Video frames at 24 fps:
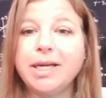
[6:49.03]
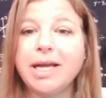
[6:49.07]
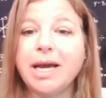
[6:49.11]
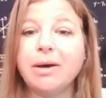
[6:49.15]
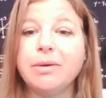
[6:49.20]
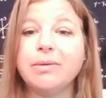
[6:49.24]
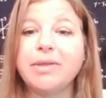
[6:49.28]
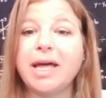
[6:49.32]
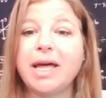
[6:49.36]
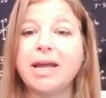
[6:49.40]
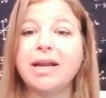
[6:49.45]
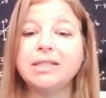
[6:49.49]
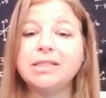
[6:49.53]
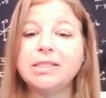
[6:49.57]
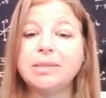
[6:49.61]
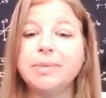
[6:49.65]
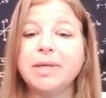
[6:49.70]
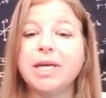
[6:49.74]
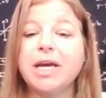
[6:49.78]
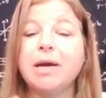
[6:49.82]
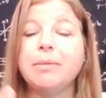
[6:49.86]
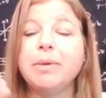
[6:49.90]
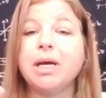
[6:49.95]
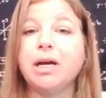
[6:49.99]
Now that ends up
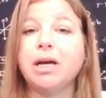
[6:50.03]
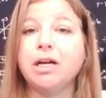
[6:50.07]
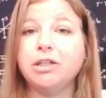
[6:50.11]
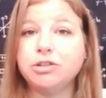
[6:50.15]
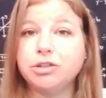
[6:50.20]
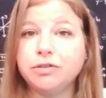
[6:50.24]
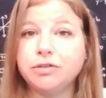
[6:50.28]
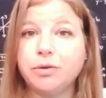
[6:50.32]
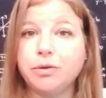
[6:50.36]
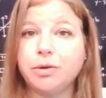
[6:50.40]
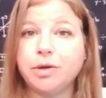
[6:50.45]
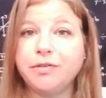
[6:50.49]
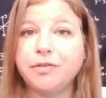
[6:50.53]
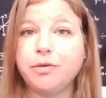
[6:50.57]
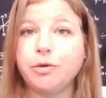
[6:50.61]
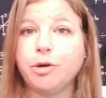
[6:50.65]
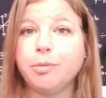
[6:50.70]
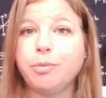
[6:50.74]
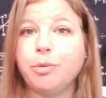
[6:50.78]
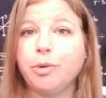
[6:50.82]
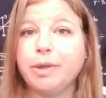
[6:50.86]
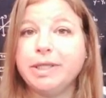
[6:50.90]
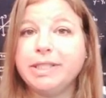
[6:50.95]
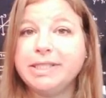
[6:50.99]
becoming
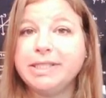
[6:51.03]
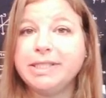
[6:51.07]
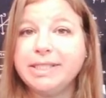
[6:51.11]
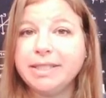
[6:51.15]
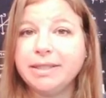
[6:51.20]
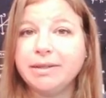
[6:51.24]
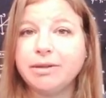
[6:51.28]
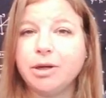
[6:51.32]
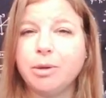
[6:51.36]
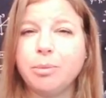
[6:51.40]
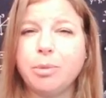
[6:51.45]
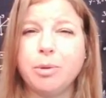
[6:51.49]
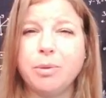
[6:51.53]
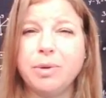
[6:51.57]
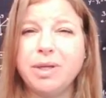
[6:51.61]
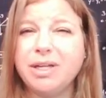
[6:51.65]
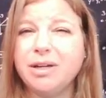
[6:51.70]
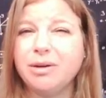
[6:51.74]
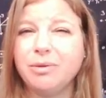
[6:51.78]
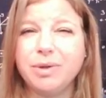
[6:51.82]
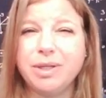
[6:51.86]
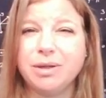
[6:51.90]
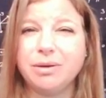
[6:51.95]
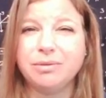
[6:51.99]
144.0, but we
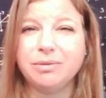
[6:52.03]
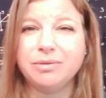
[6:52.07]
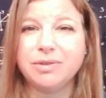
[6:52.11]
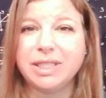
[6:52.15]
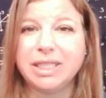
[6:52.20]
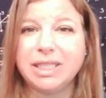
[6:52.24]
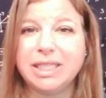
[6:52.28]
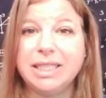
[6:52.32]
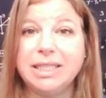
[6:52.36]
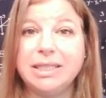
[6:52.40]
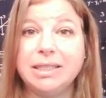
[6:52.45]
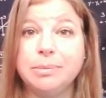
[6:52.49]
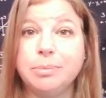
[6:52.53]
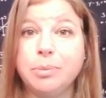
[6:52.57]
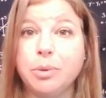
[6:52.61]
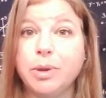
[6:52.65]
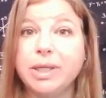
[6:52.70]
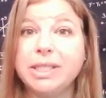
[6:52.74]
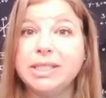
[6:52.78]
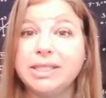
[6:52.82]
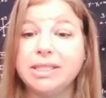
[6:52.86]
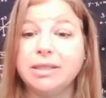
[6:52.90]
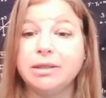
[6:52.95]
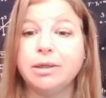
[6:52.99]
know we don't really need the
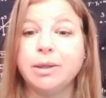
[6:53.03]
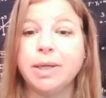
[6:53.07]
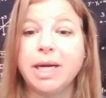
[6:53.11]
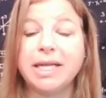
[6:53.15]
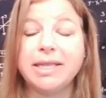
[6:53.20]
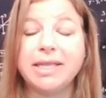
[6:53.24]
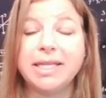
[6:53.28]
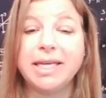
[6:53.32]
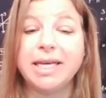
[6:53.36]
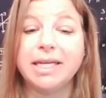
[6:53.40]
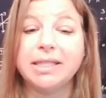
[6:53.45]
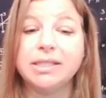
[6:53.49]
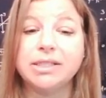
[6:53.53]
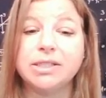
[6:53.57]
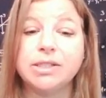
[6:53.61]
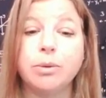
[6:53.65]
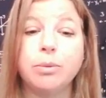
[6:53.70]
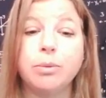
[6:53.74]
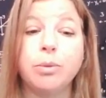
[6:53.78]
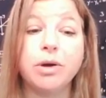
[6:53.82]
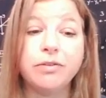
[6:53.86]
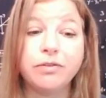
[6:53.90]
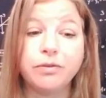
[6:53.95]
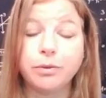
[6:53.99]
0.0 at the end, so
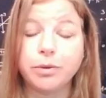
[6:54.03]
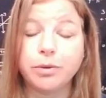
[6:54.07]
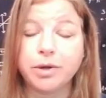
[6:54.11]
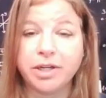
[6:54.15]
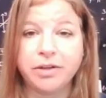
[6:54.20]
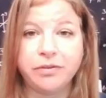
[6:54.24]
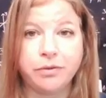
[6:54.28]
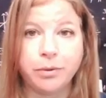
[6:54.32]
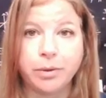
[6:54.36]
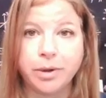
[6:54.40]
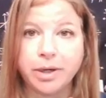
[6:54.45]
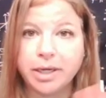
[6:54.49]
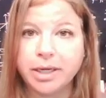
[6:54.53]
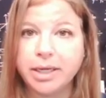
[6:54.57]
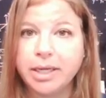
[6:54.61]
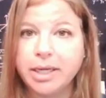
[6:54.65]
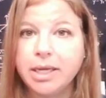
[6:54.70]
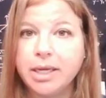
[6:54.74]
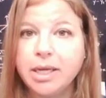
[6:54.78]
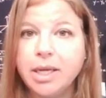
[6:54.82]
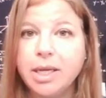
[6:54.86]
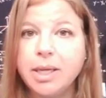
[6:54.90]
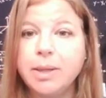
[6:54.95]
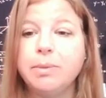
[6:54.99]
144
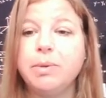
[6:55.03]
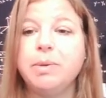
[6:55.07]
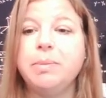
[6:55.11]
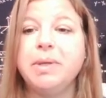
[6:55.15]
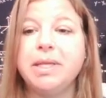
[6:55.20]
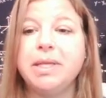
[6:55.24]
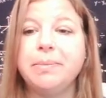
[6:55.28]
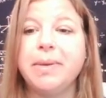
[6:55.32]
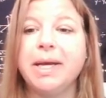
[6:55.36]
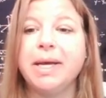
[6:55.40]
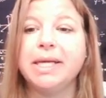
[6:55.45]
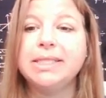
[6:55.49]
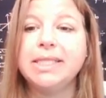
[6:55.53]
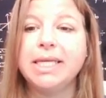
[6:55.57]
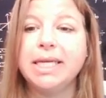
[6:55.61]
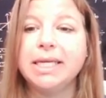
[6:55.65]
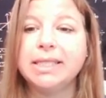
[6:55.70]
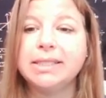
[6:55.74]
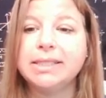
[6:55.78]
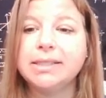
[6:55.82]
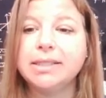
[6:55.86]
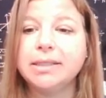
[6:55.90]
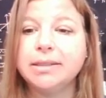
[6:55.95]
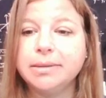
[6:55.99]
would be the best
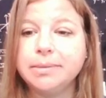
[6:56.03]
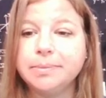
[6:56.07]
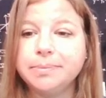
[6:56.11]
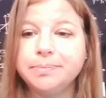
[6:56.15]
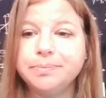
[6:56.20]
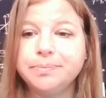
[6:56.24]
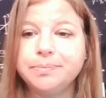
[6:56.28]
answer.